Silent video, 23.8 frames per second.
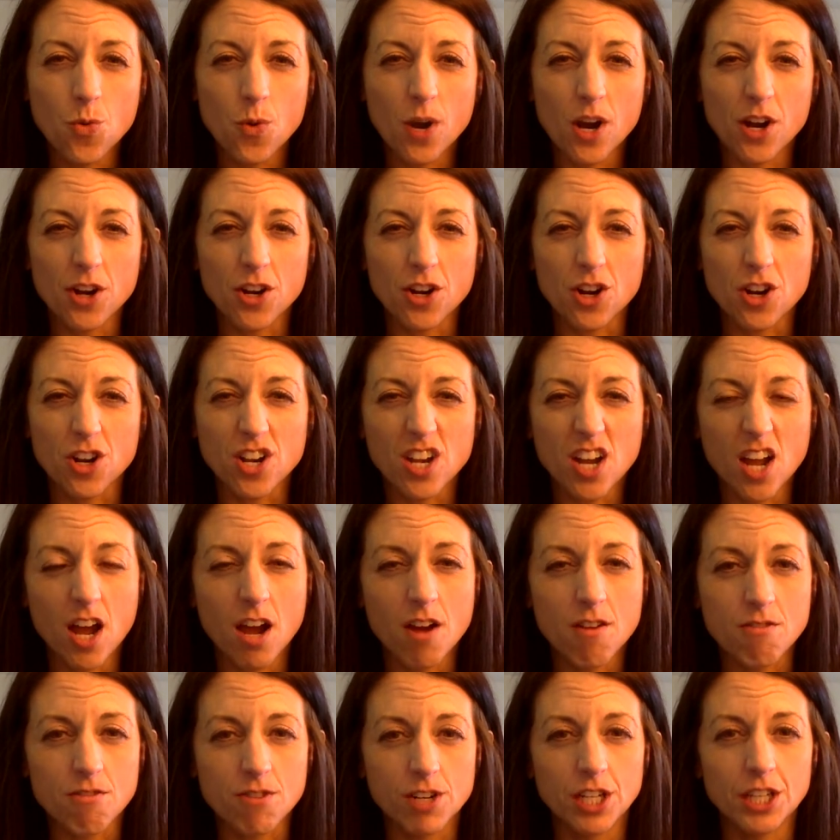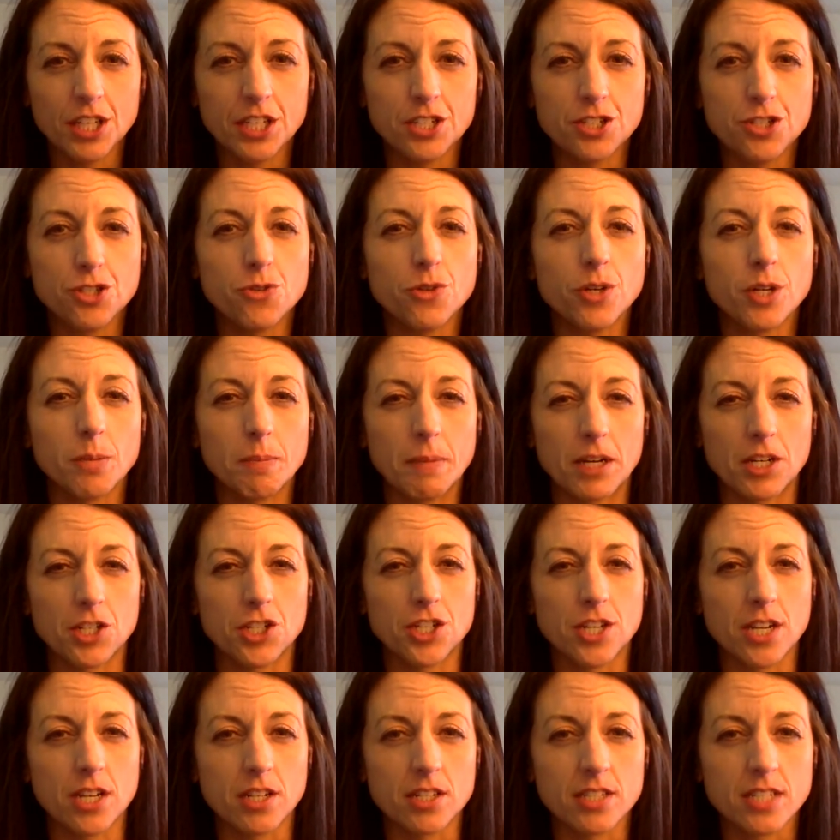where you're not really doing much
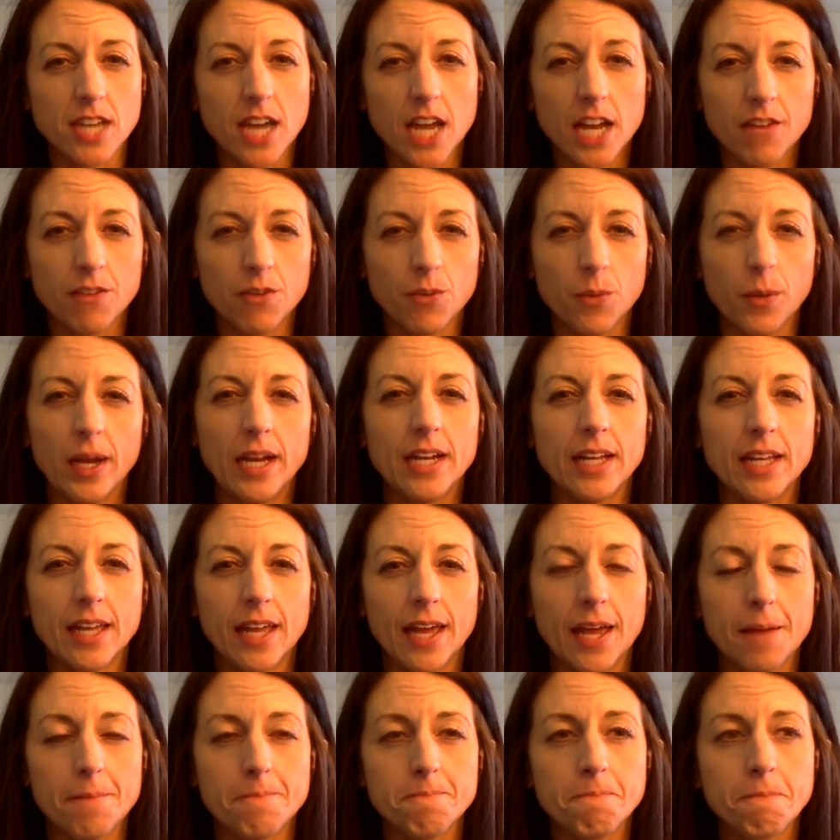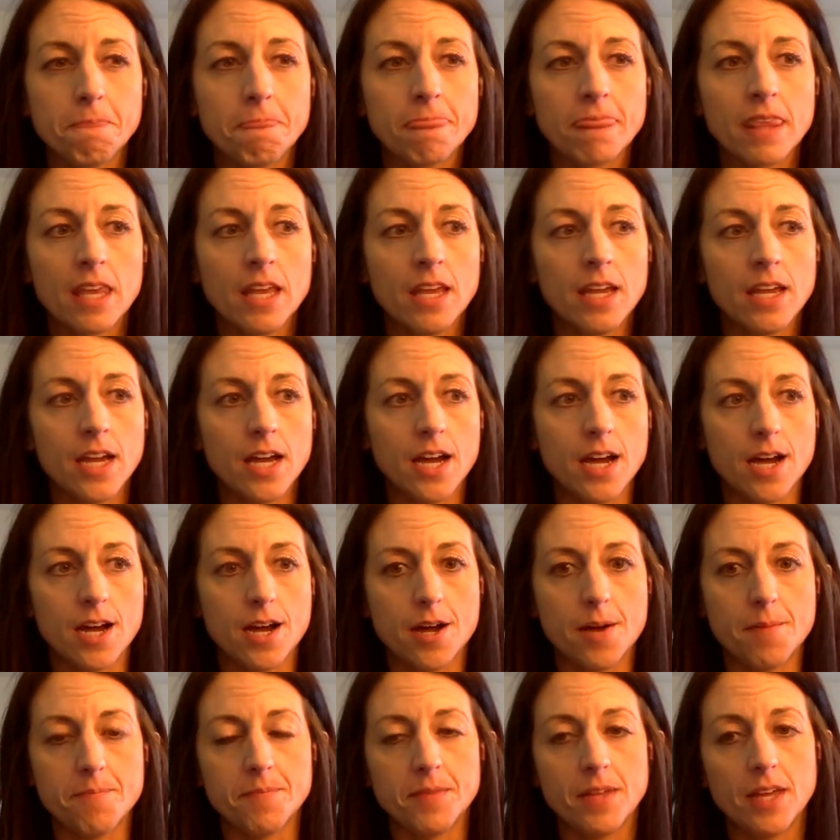yet. It's kind of a waiting game.
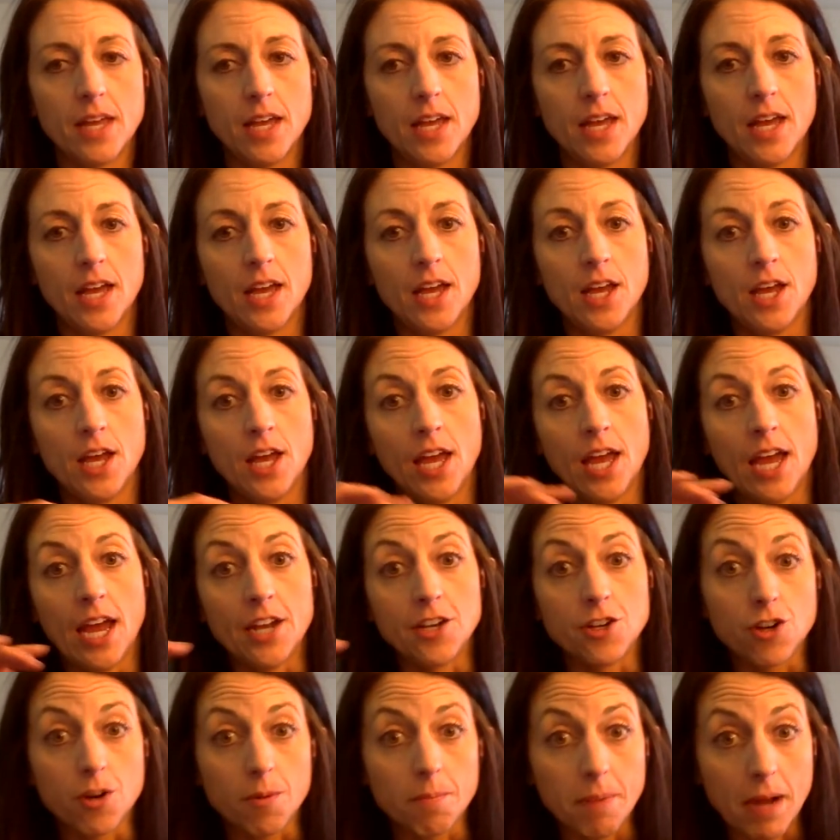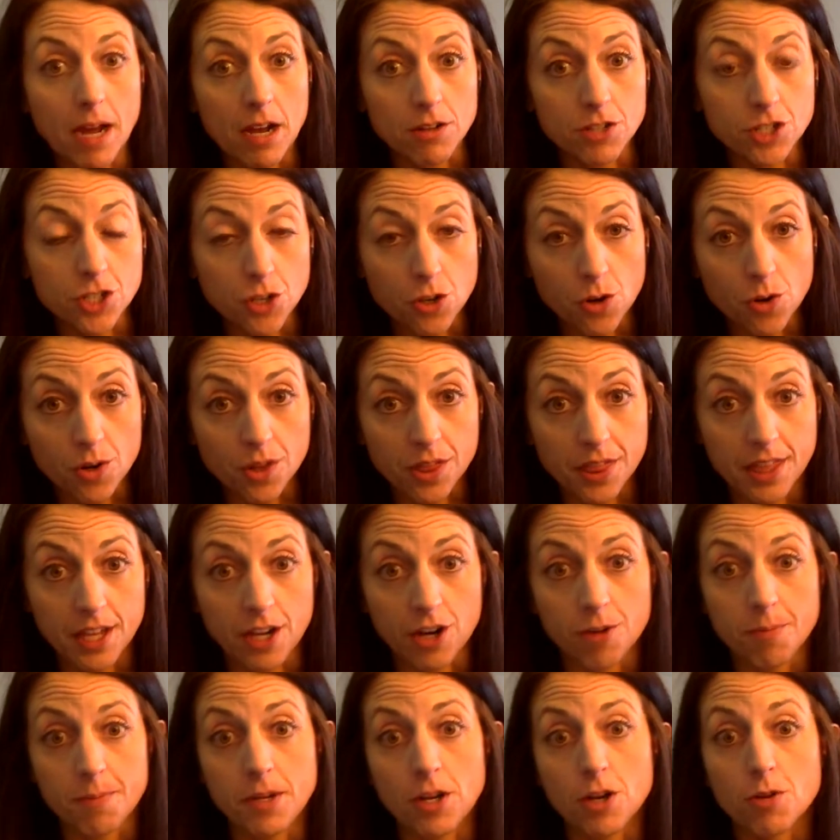Um, and you're about to go to
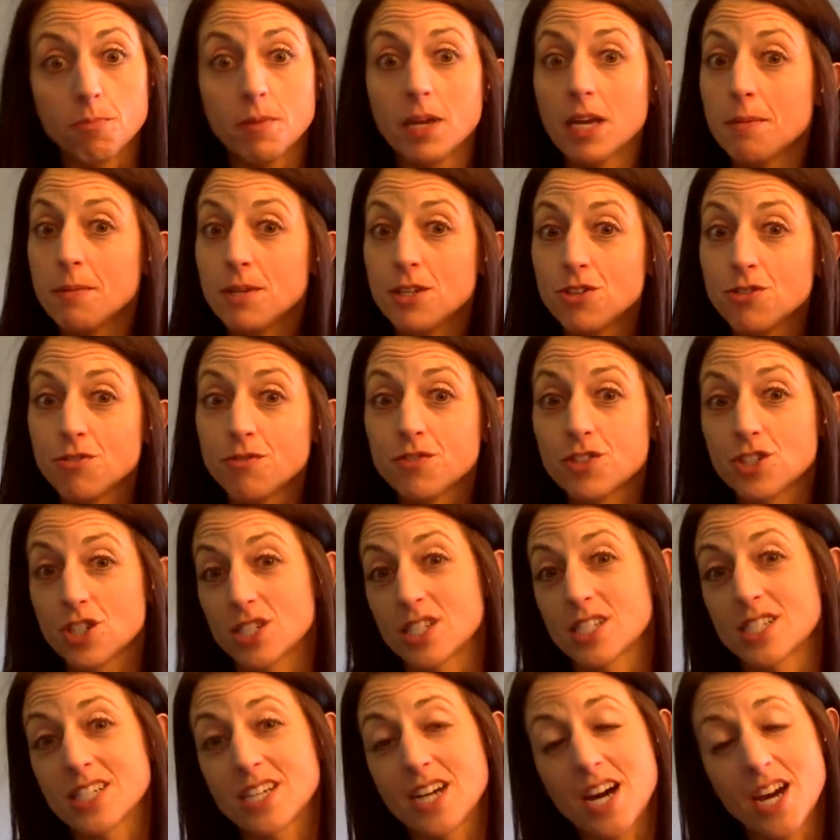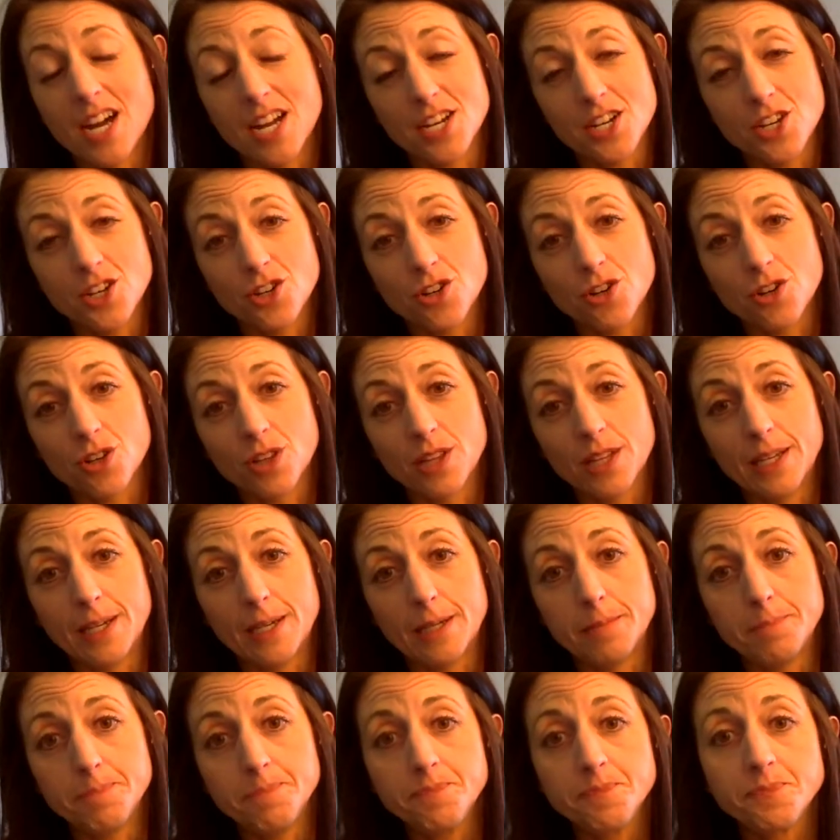therapy, or maybe you've just gotten your
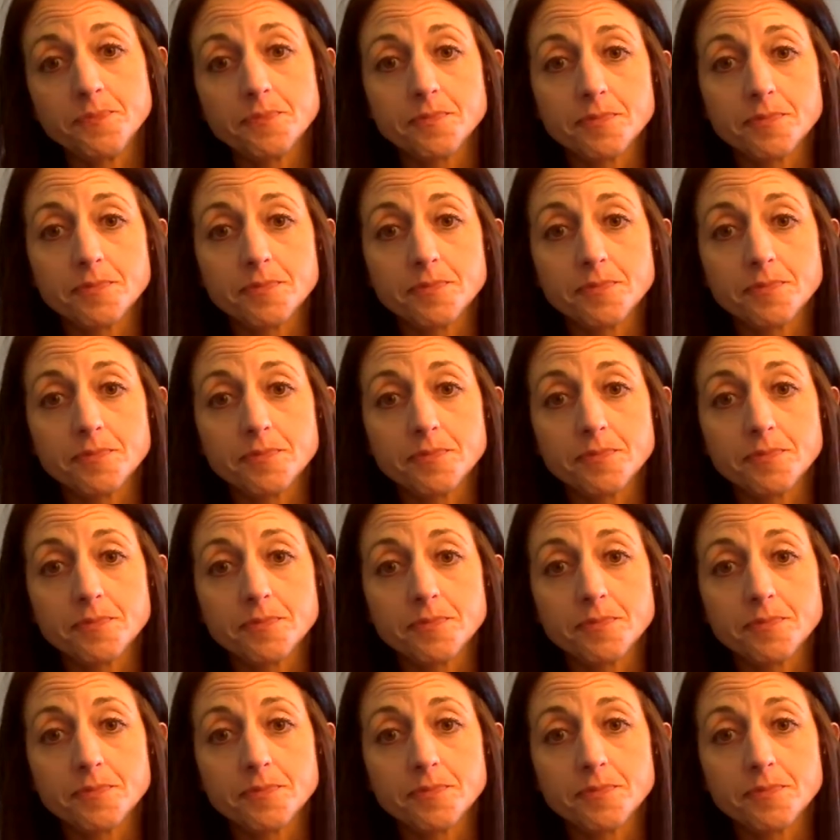limb